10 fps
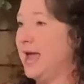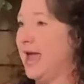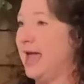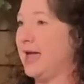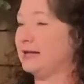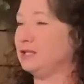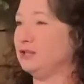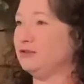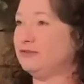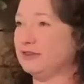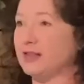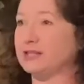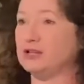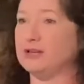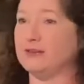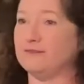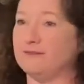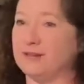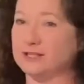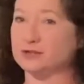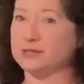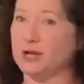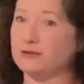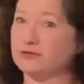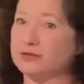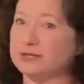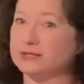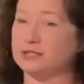and you feel like you get victory over it?